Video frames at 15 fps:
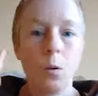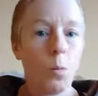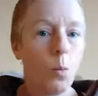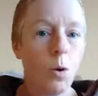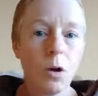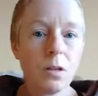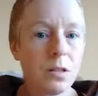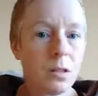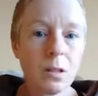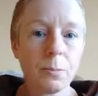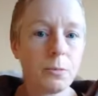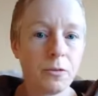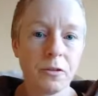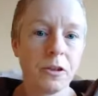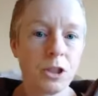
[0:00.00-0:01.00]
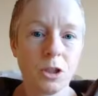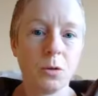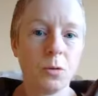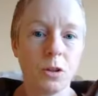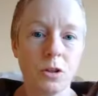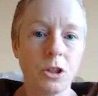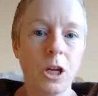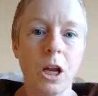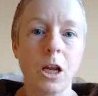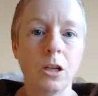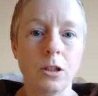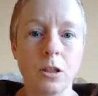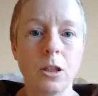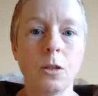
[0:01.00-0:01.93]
Wasn't the professional that changed.